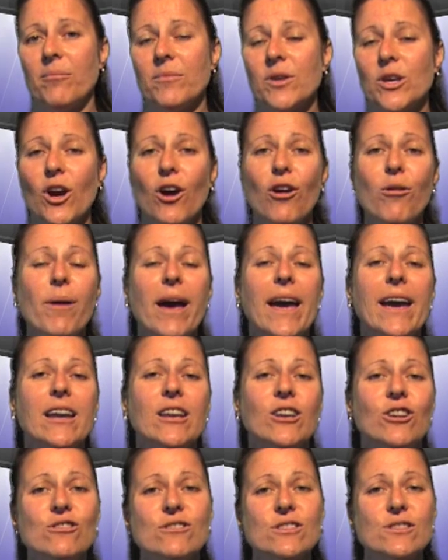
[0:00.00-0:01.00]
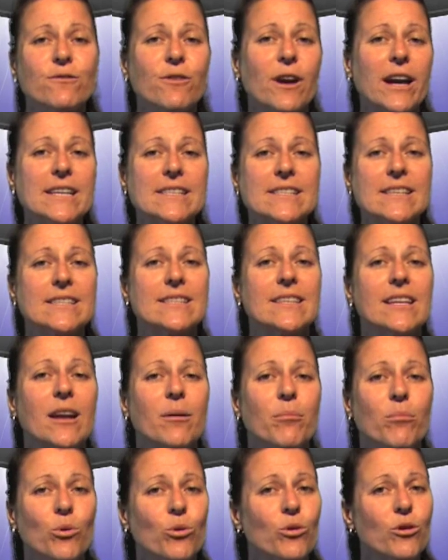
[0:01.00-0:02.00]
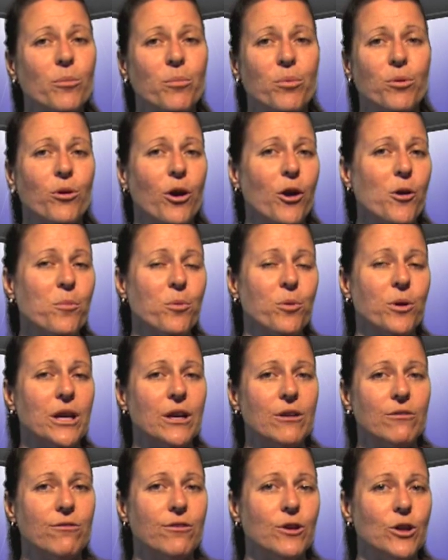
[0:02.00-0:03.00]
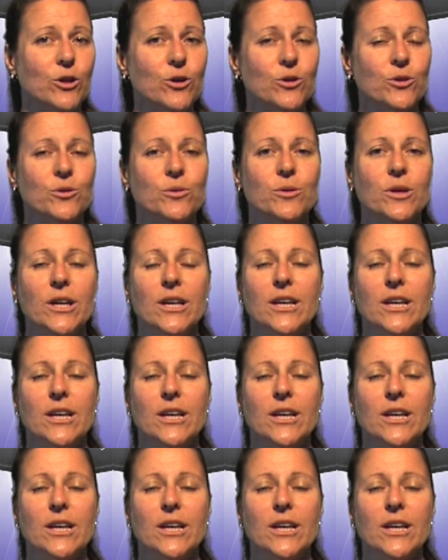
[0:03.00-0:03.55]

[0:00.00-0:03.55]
go back and use phrases that are more appropriate for you.